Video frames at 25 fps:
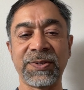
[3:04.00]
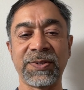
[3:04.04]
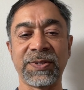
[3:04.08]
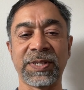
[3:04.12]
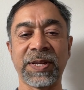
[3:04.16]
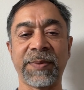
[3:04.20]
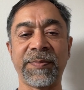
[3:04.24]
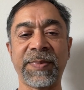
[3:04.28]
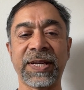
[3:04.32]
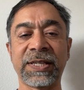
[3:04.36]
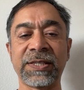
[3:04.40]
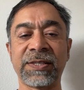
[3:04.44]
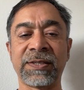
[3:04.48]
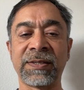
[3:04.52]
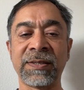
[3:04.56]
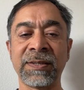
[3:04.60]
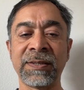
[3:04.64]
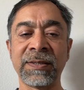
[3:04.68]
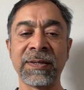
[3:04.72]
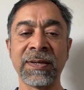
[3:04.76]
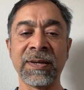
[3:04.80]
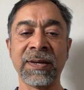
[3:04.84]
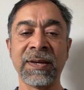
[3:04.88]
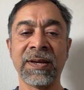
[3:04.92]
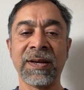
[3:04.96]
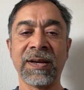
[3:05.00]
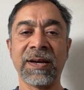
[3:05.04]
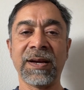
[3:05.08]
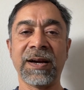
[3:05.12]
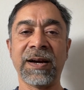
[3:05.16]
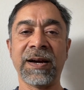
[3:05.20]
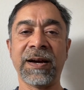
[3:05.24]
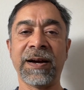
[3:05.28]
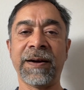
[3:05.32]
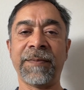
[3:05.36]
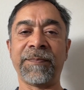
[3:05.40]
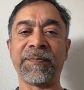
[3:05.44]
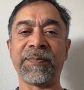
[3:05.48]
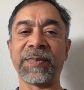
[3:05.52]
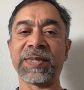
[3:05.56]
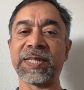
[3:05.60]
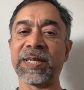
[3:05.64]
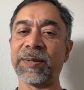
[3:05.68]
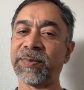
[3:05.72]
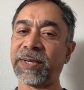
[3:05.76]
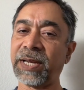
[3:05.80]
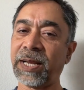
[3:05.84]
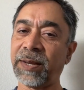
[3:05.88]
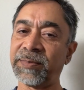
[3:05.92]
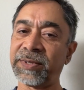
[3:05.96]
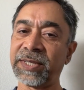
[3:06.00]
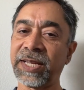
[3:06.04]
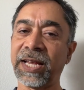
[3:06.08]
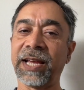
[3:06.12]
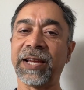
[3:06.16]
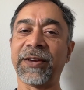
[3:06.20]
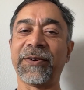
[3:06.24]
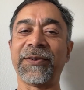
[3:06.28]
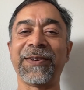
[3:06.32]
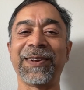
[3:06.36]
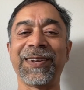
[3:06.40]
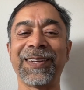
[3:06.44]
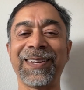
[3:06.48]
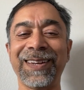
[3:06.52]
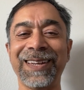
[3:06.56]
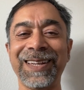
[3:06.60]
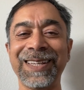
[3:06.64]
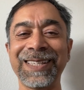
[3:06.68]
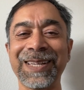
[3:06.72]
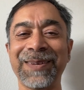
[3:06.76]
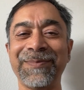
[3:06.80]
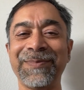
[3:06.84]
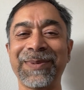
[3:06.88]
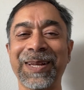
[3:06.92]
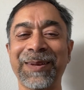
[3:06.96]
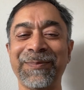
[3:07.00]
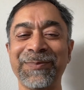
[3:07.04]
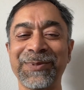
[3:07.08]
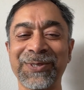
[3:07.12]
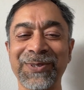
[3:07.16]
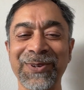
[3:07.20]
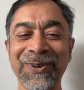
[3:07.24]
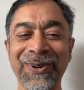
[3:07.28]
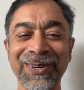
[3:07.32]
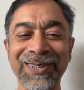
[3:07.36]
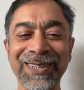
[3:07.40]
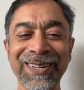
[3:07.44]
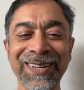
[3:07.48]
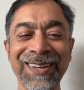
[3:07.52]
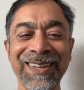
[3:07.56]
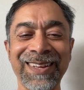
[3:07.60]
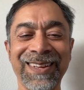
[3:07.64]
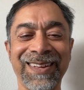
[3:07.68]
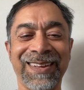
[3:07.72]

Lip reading: to some extent, sometimes accurately, sometimes not.